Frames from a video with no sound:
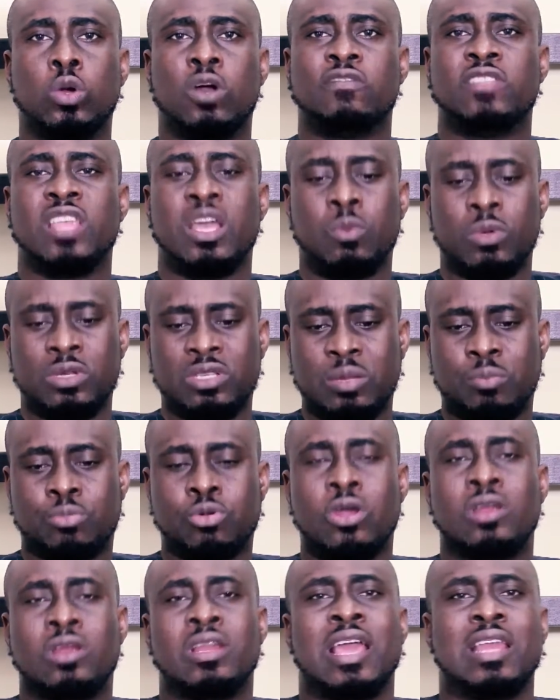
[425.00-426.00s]
of them with De
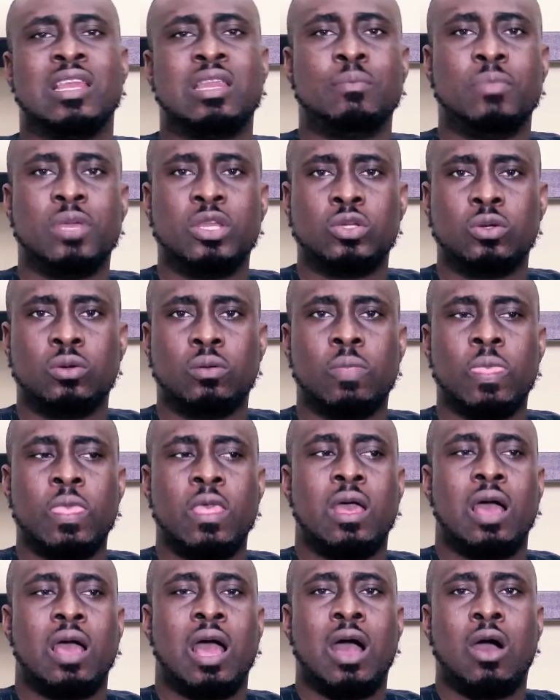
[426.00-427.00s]
Bruyne in the middle
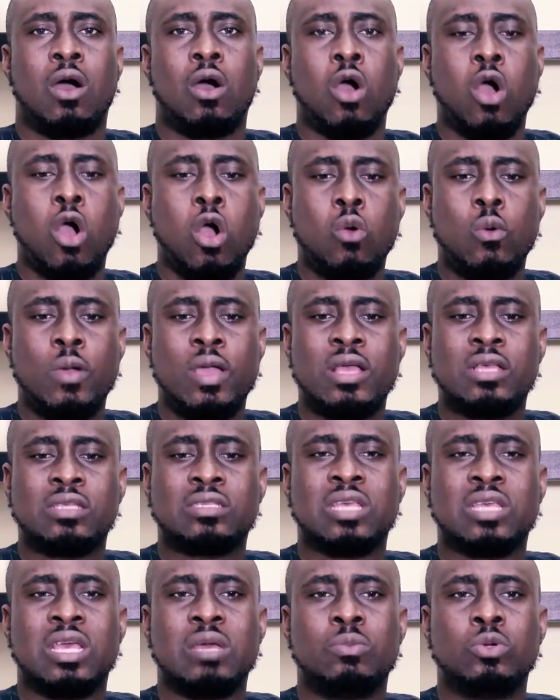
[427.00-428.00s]
are
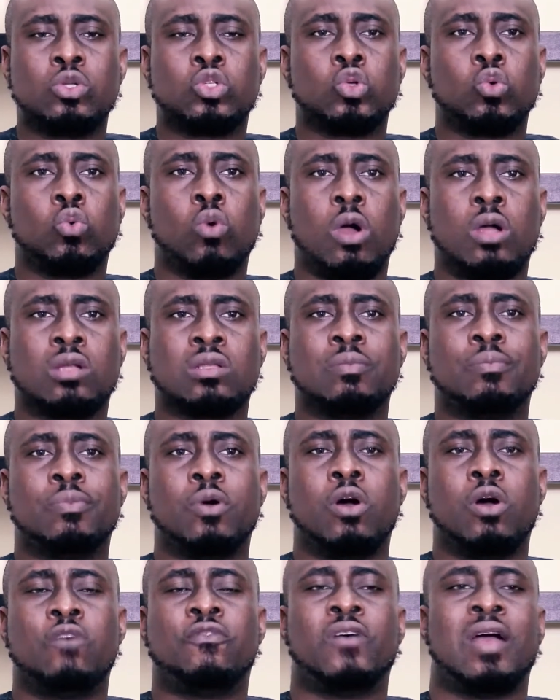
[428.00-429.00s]
always able to walk the
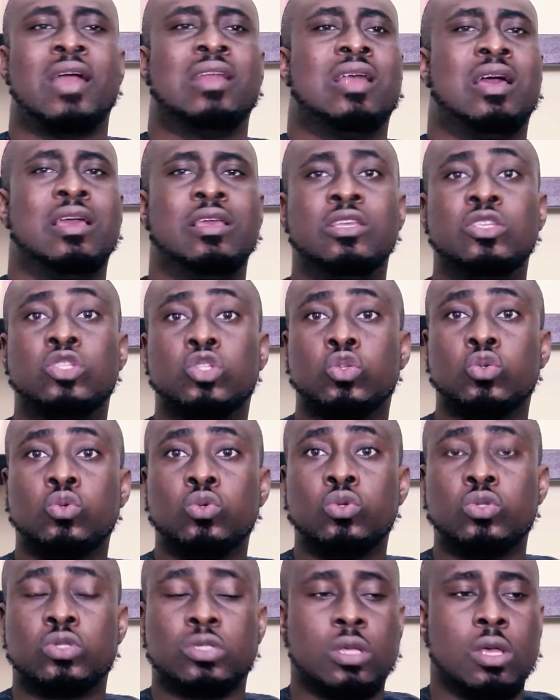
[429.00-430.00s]
ball for either
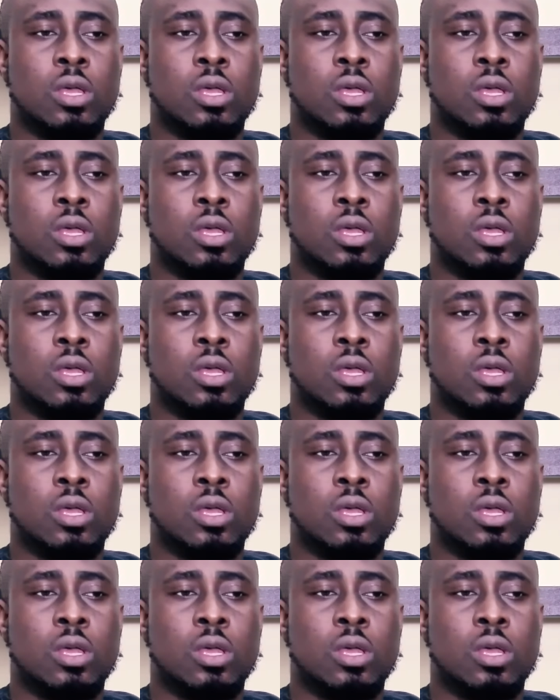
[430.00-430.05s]
Jesus